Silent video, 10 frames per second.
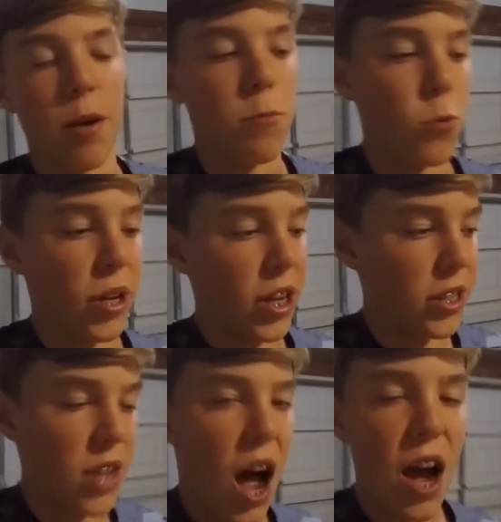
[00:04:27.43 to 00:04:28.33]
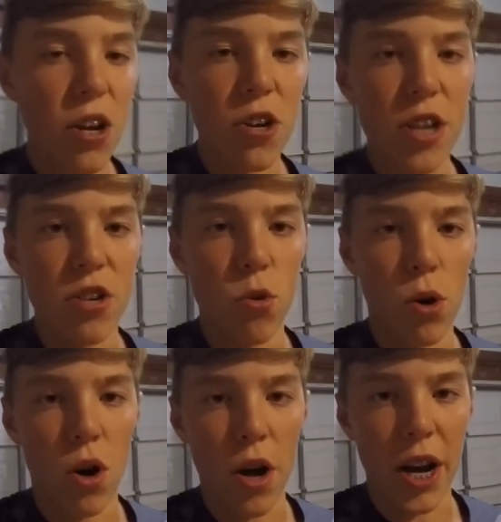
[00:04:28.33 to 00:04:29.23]
I'm doing an entire
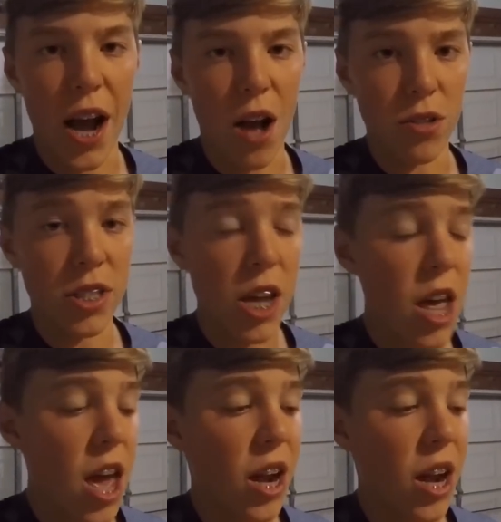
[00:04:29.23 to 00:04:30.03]
indoor haunted house,